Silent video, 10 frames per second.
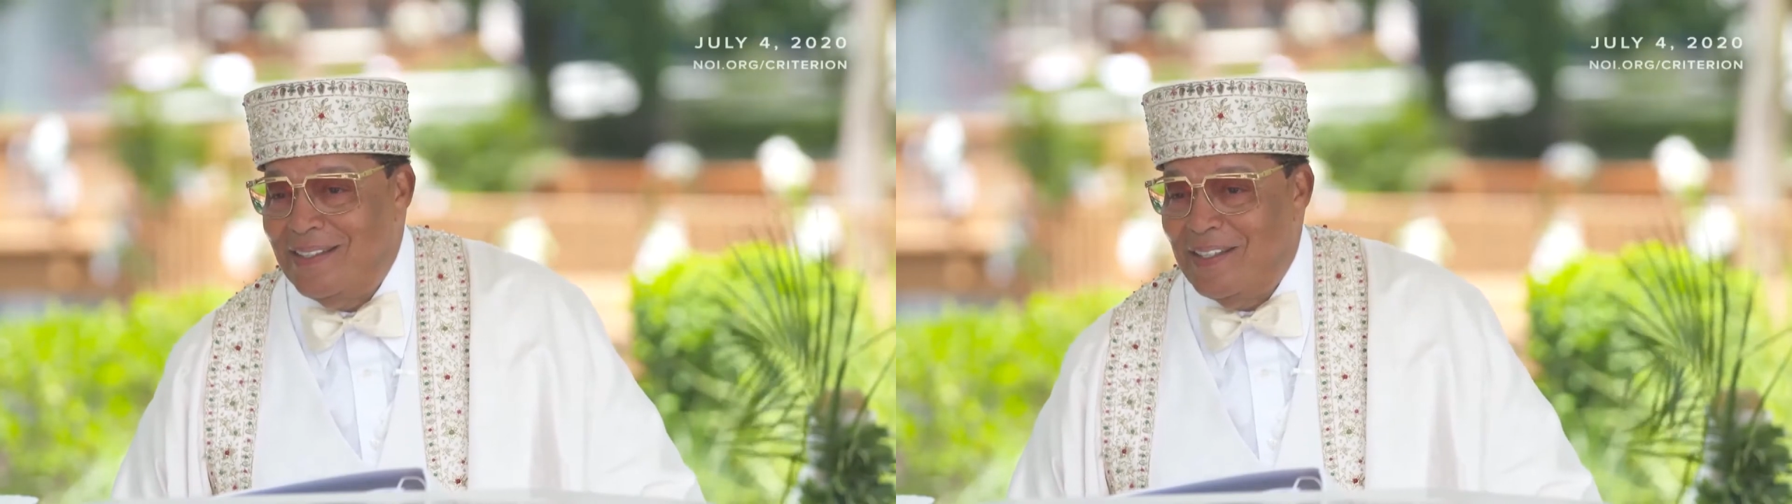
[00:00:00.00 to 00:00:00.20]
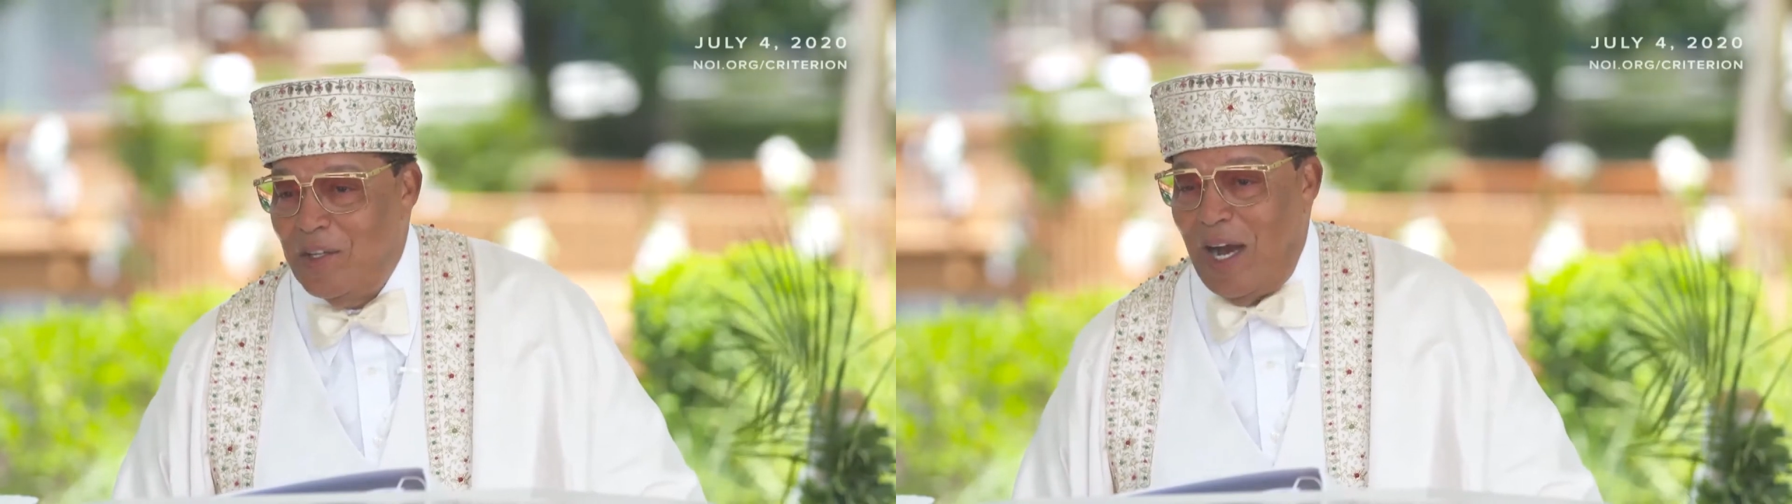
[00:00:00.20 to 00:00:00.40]

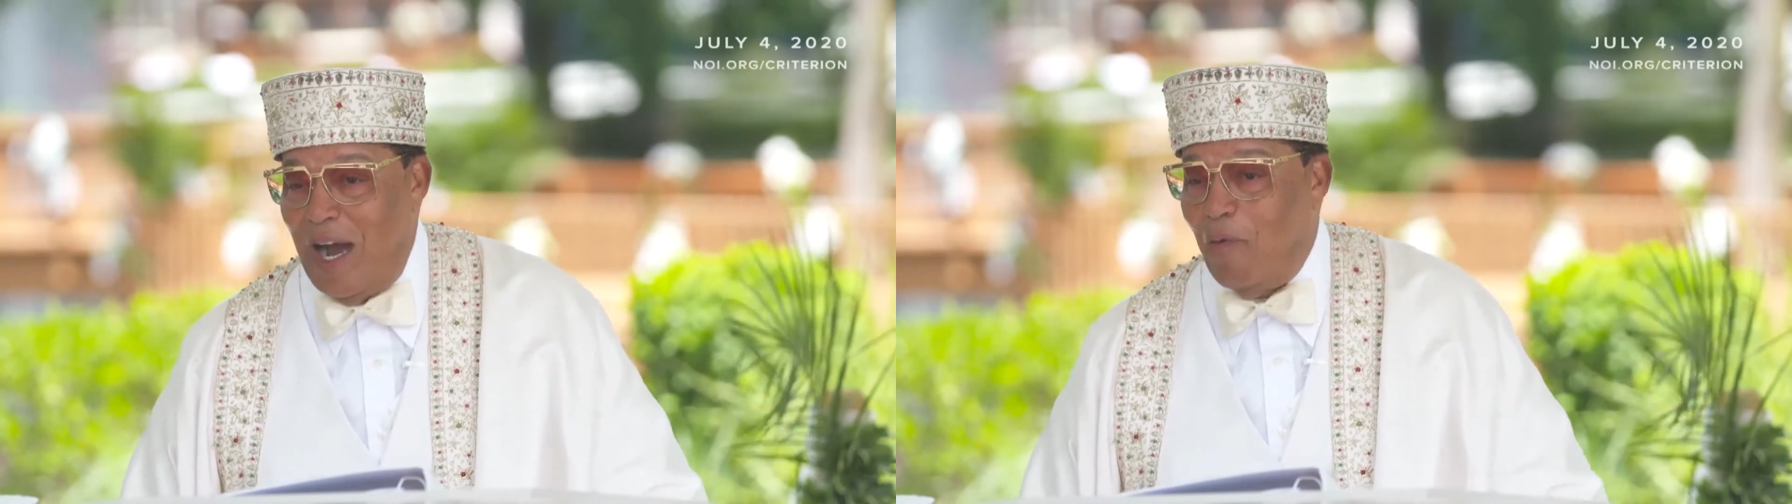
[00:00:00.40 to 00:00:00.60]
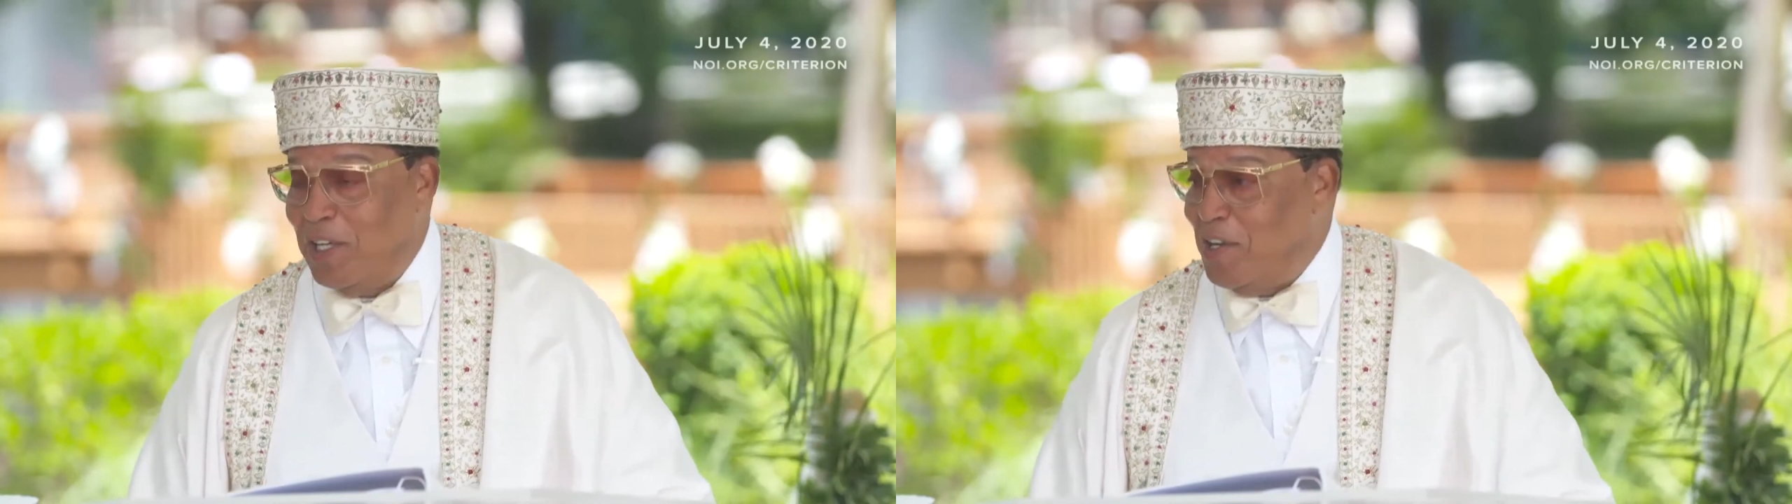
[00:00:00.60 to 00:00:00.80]
you know how
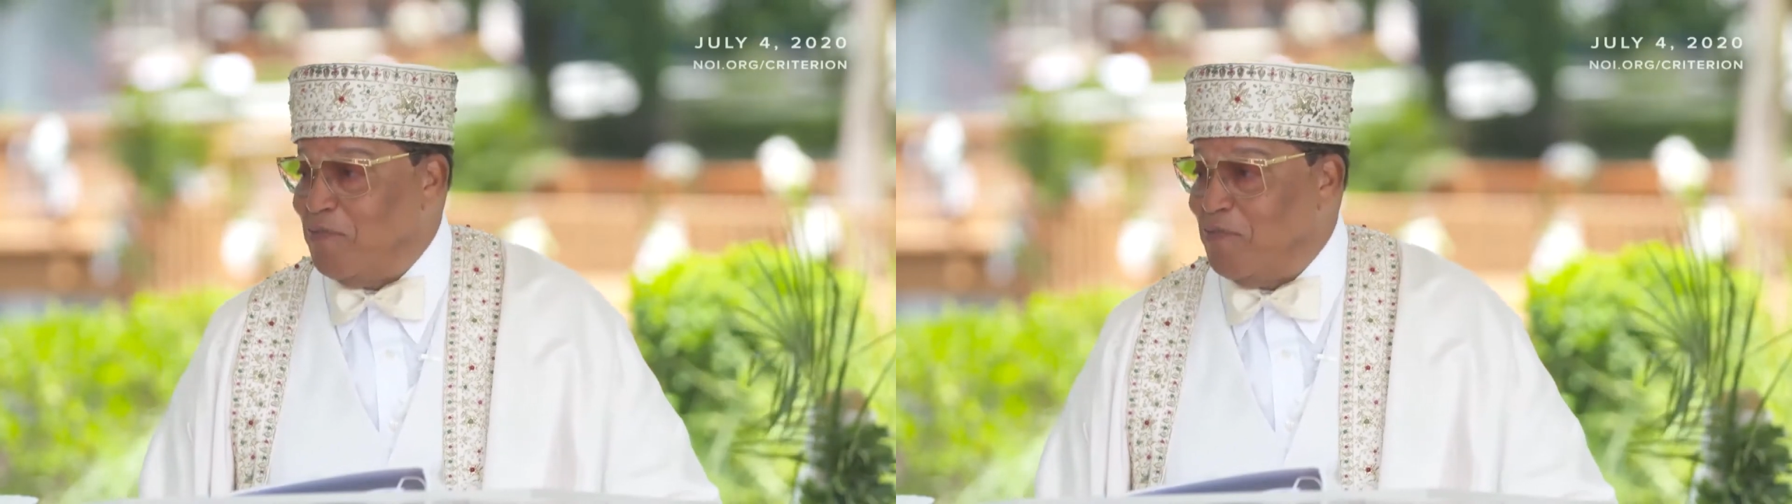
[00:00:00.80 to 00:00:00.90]
when your